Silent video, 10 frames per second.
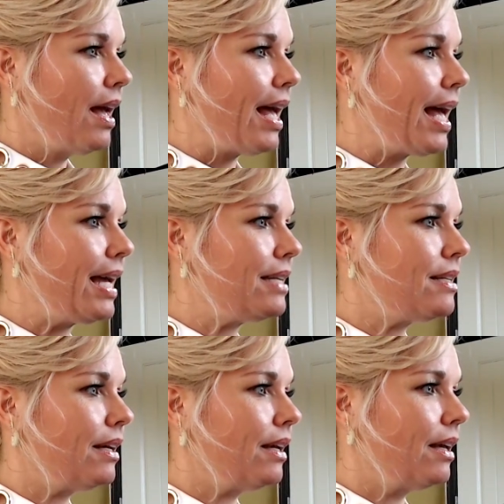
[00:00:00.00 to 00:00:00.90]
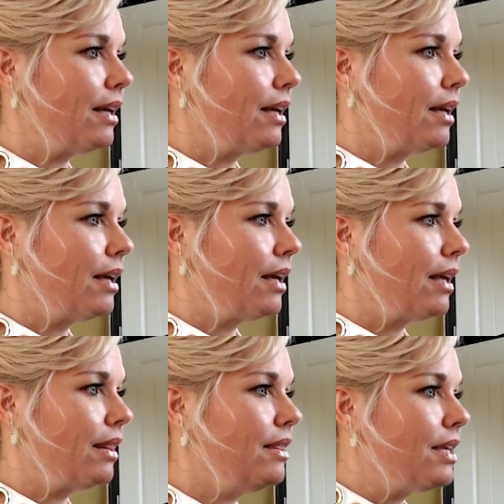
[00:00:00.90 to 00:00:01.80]
And
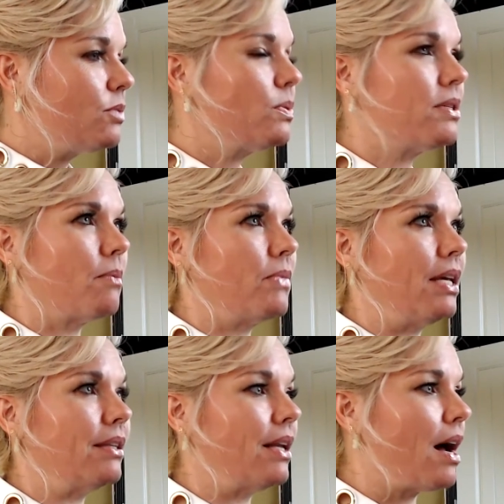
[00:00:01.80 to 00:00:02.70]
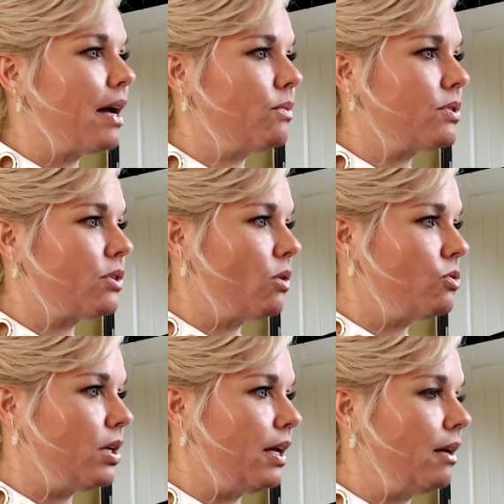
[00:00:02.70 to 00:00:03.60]
this was something that I was
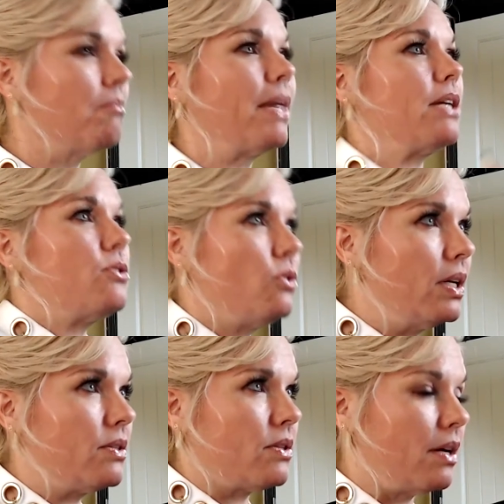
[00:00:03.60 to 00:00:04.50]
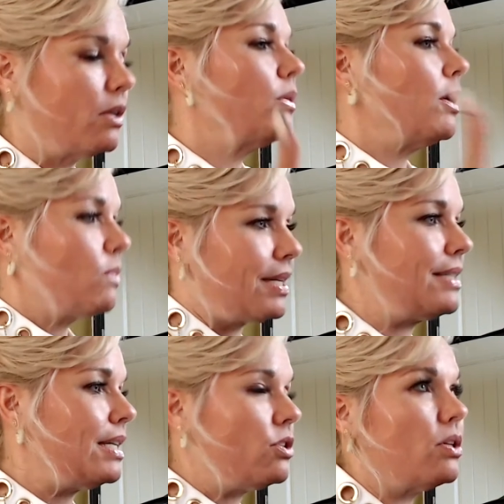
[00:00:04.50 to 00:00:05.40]
coaching my students on. Not only was I
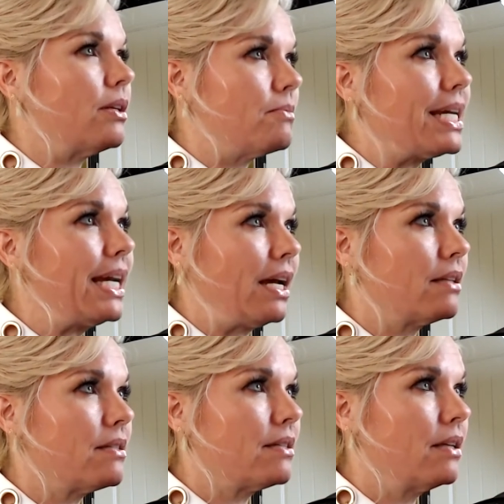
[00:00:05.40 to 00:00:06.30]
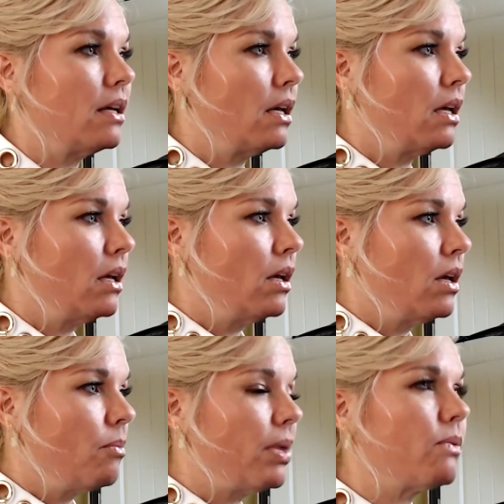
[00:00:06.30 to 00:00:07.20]
teaching them dance,
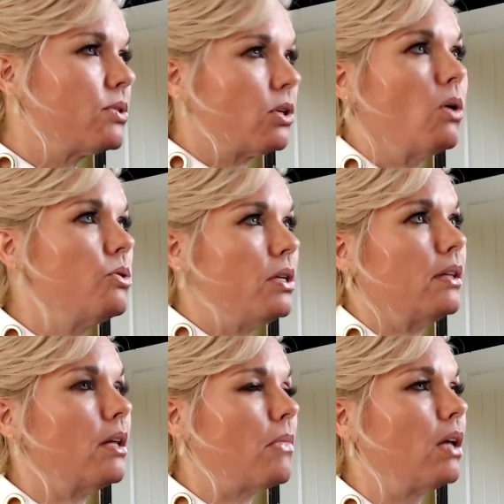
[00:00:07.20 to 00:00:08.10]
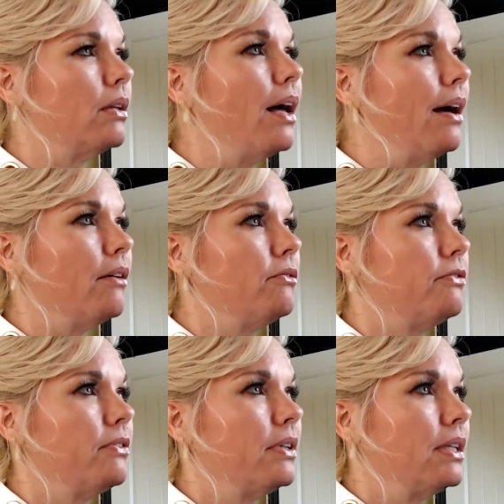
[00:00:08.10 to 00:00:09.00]
but I was coaching them on love.